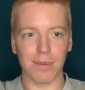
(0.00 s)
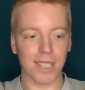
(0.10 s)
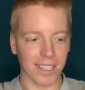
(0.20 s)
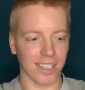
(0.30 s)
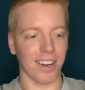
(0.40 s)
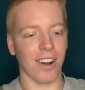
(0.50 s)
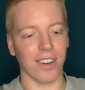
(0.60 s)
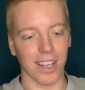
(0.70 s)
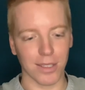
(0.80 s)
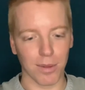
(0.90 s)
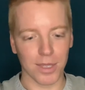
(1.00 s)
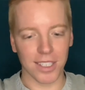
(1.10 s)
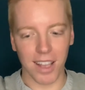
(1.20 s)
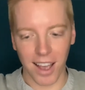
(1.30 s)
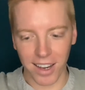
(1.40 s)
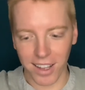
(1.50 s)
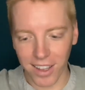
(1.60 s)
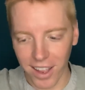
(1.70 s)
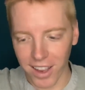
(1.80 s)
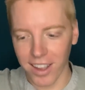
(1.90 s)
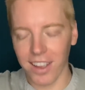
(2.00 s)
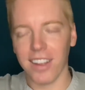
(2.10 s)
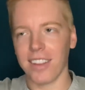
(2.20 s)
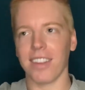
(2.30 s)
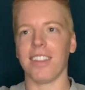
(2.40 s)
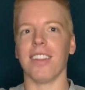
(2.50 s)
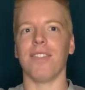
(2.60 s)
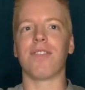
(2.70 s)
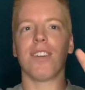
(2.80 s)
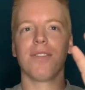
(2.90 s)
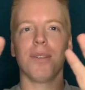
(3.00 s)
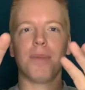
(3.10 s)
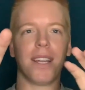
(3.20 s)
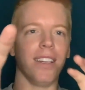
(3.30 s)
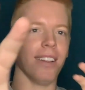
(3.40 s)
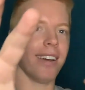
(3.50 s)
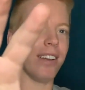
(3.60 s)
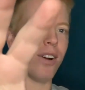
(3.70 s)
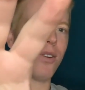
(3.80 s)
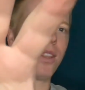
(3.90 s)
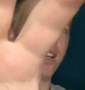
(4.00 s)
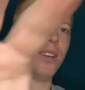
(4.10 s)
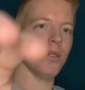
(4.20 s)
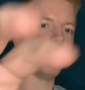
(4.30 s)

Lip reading: on the ground, ends up sliding. The front flip that he let go, that he was